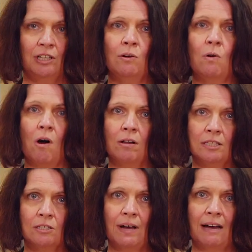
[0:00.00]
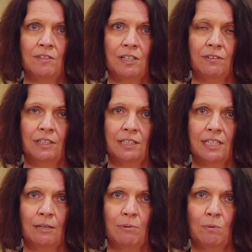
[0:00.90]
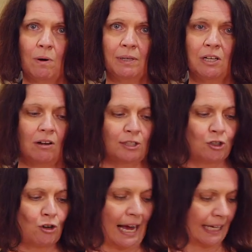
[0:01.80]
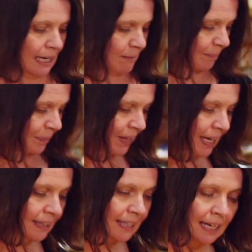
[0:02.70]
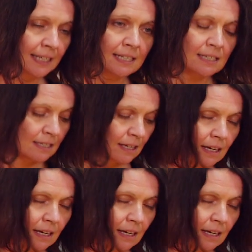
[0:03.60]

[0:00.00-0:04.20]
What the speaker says: who also have difficulty with what we call tracking, that is